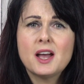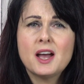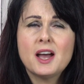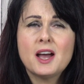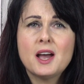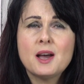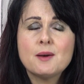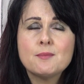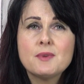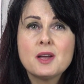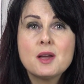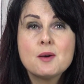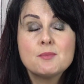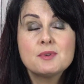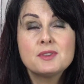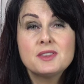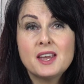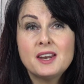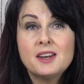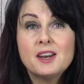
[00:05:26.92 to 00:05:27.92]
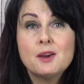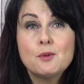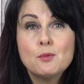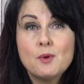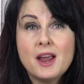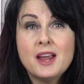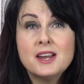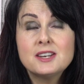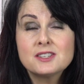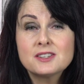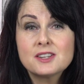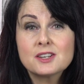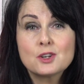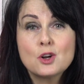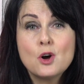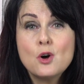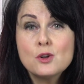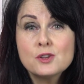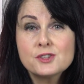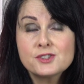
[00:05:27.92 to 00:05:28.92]
But then I read that
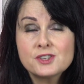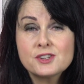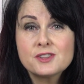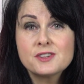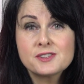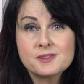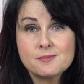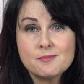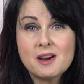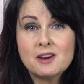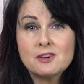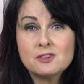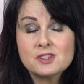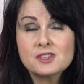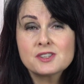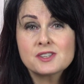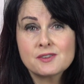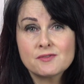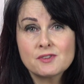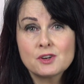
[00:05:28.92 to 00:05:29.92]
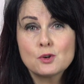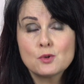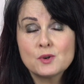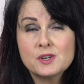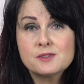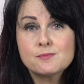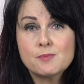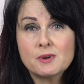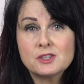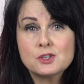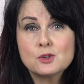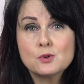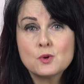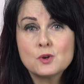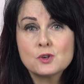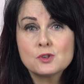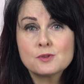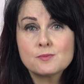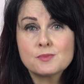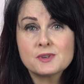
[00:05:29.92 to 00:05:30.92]
calls to the Samaritans have increased by
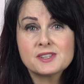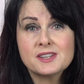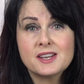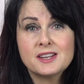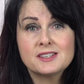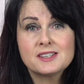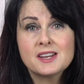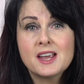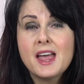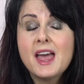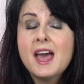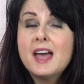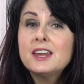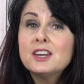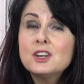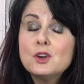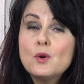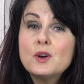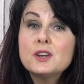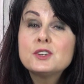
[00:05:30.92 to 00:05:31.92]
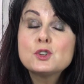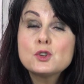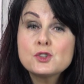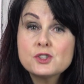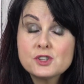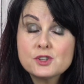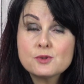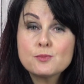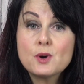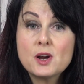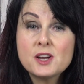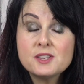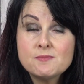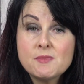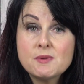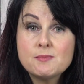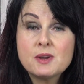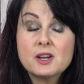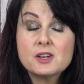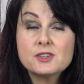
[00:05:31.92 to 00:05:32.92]
200%. You know, it doesn't surprise
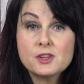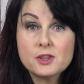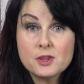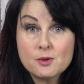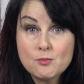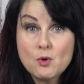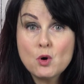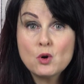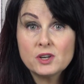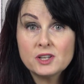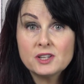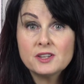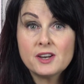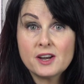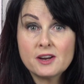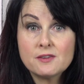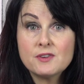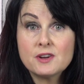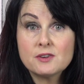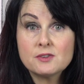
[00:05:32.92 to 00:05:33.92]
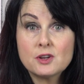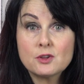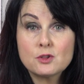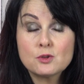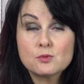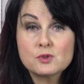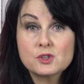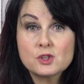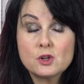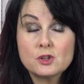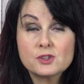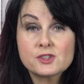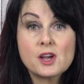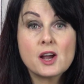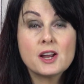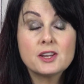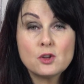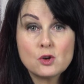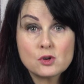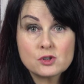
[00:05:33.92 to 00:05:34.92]
me, because on the morning that I found out the results,
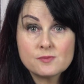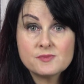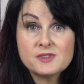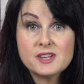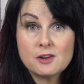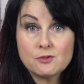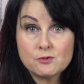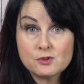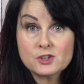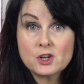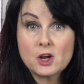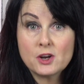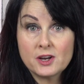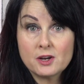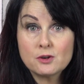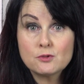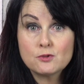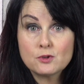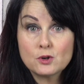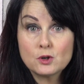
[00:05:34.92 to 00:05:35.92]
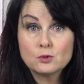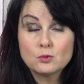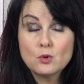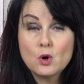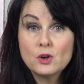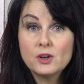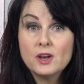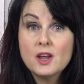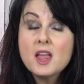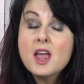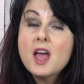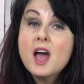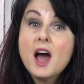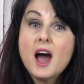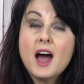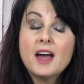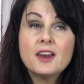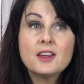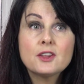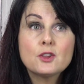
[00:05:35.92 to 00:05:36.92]
I thought himself was gone out for a run.
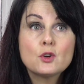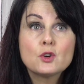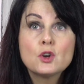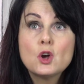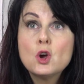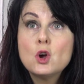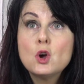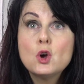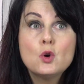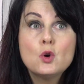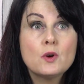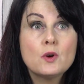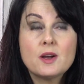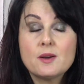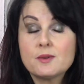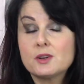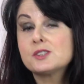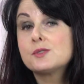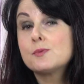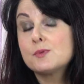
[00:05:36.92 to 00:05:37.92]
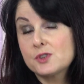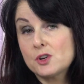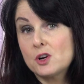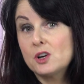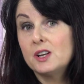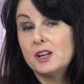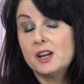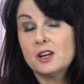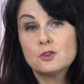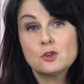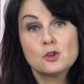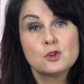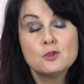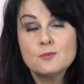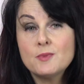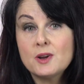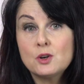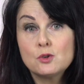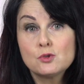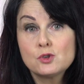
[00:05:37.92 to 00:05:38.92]
And I thought, because it was early, I thought, who
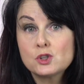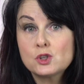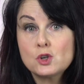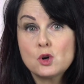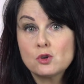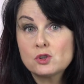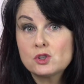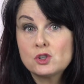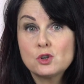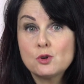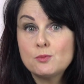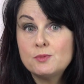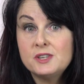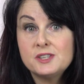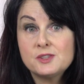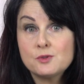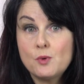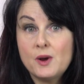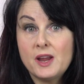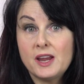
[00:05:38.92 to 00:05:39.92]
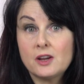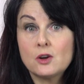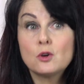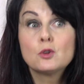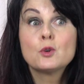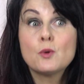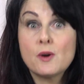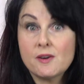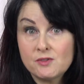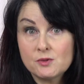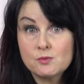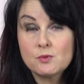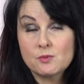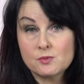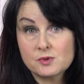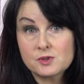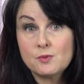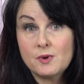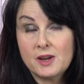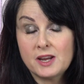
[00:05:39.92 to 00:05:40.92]
am I going to talk to? Nobody's awake, although everyone
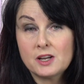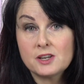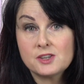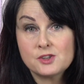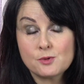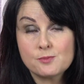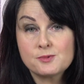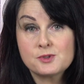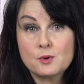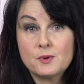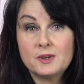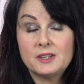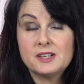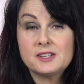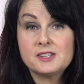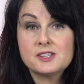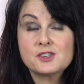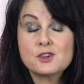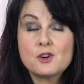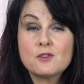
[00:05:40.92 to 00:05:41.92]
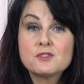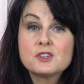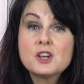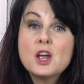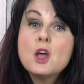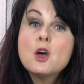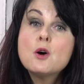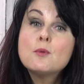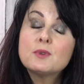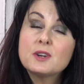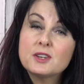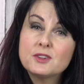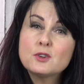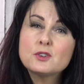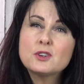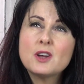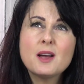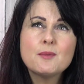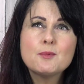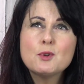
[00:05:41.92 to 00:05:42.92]
was awake, I subsequently discovered. But I
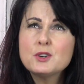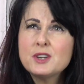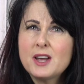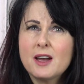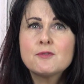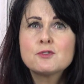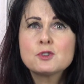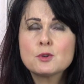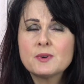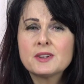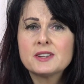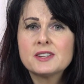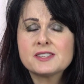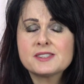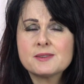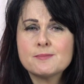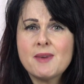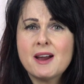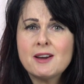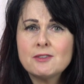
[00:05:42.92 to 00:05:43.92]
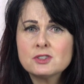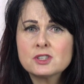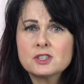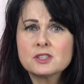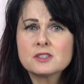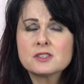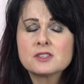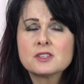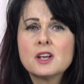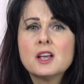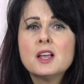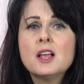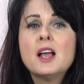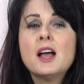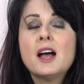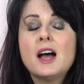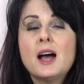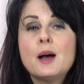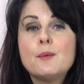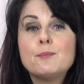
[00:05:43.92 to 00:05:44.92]
thought, I'm going to have to ring the Samaritans.
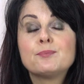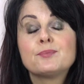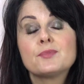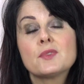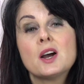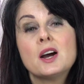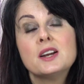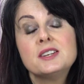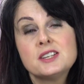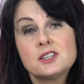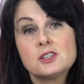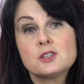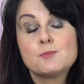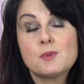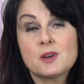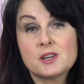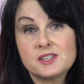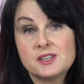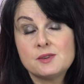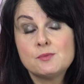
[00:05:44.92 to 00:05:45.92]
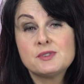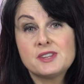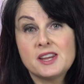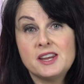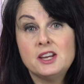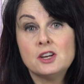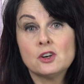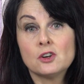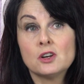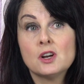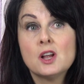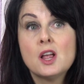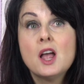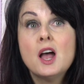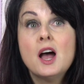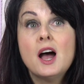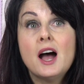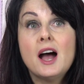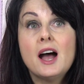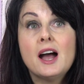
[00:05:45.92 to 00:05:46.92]
I didn't, because he was here.
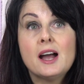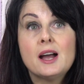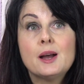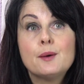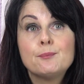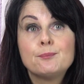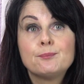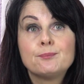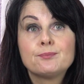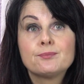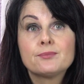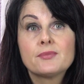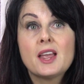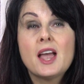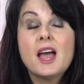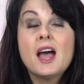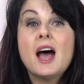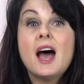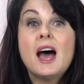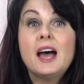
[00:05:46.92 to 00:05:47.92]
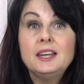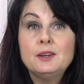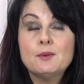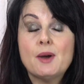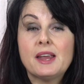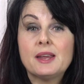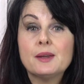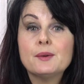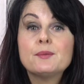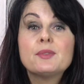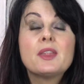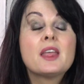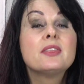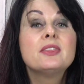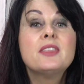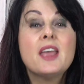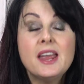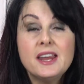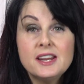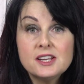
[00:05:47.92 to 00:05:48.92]
Anyway,
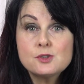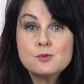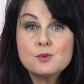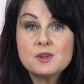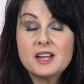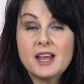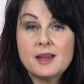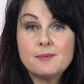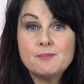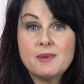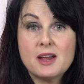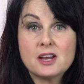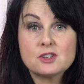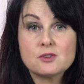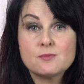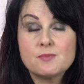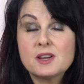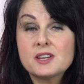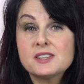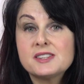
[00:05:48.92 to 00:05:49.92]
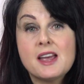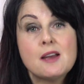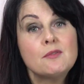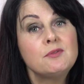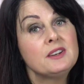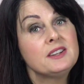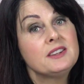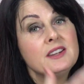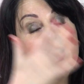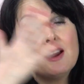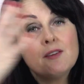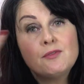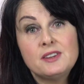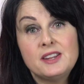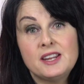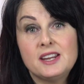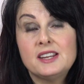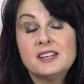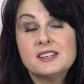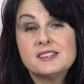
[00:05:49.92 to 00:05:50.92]
things will get better, because
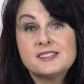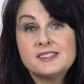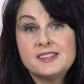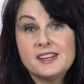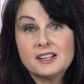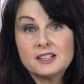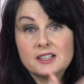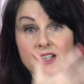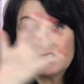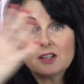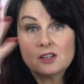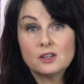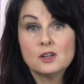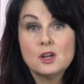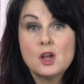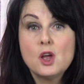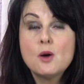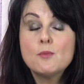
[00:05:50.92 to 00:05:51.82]
everything is cyclical.